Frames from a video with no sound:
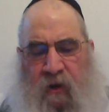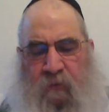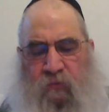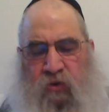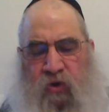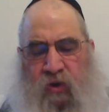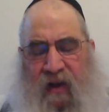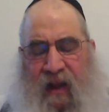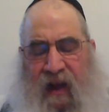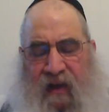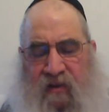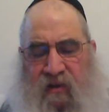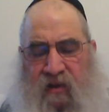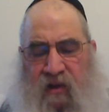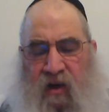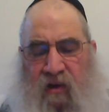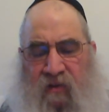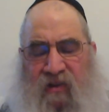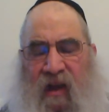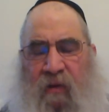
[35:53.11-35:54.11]
So that is the
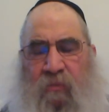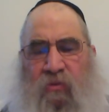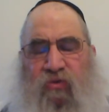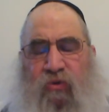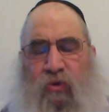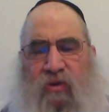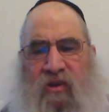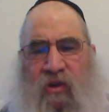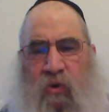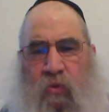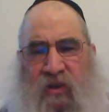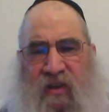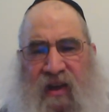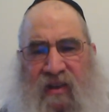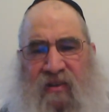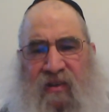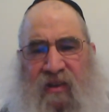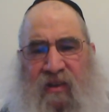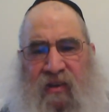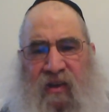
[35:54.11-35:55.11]
din of dam tvusa, which
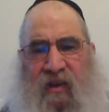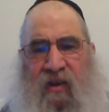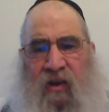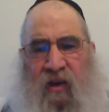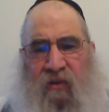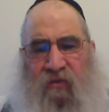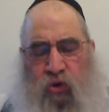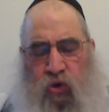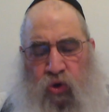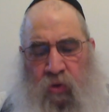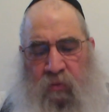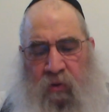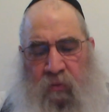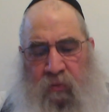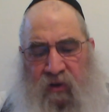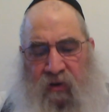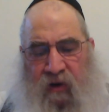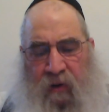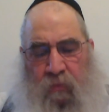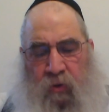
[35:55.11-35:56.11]
has a din of tumah
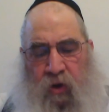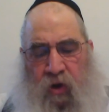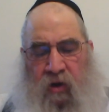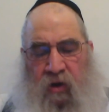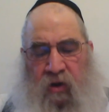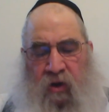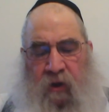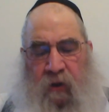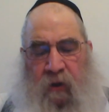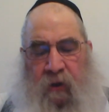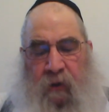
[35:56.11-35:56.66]
midrabanan.